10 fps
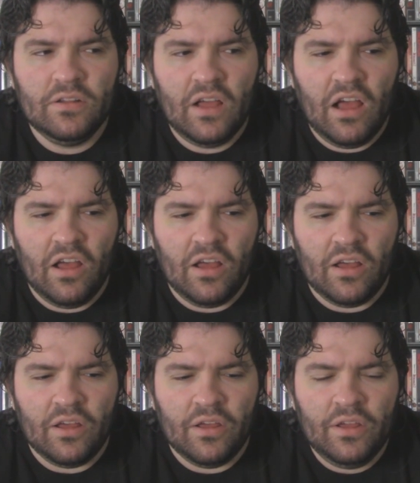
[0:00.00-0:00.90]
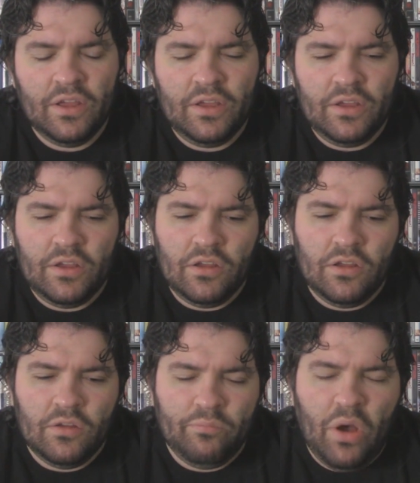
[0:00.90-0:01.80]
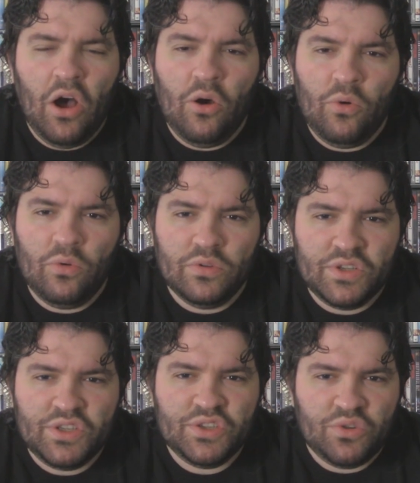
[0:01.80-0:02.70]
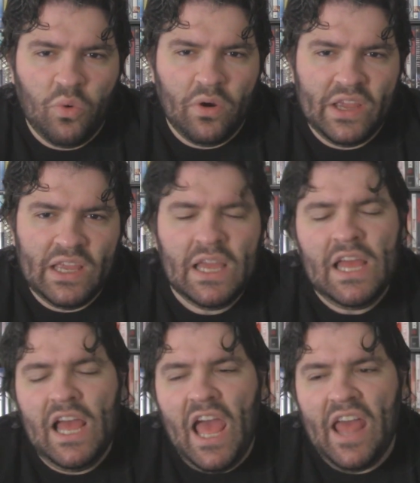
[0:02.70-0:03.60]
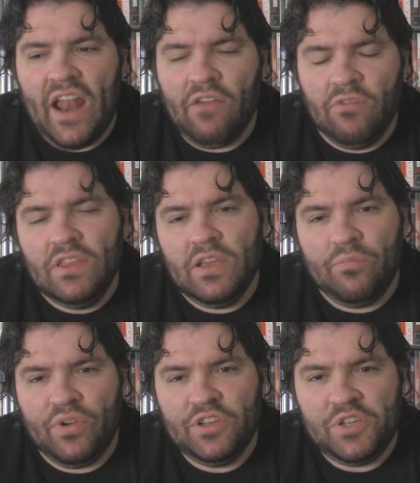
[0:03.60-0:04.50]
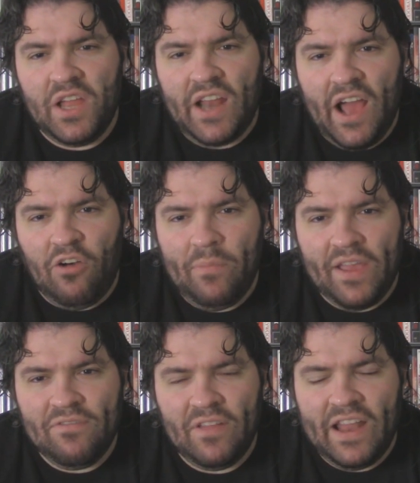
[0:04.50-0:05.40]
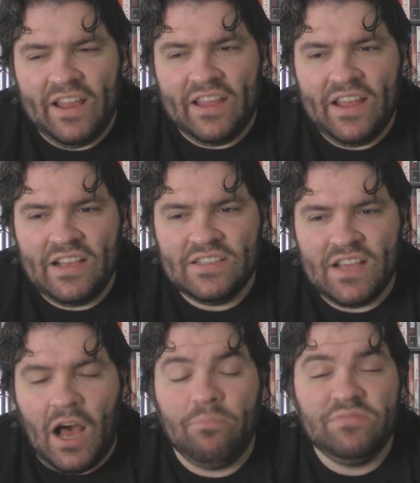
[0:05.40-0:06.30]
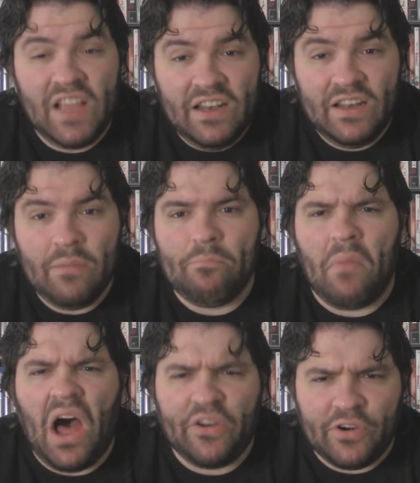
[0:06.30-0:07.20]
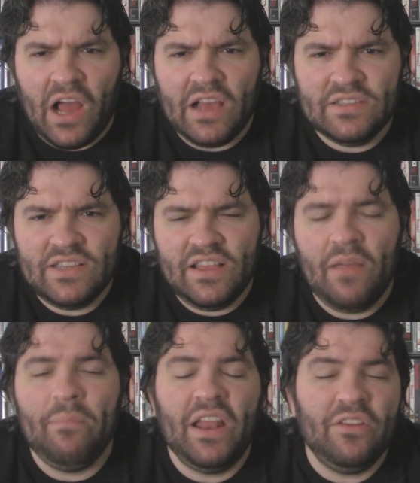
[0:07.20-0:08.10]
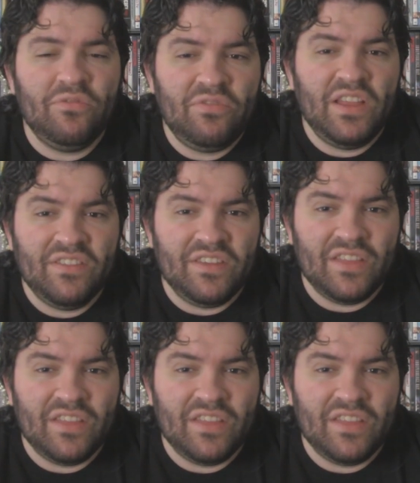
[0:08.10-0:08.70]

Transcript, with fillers: a Poe story and I really appreciate how Mike Flanagan has updated it, modernized it, and made it fit into the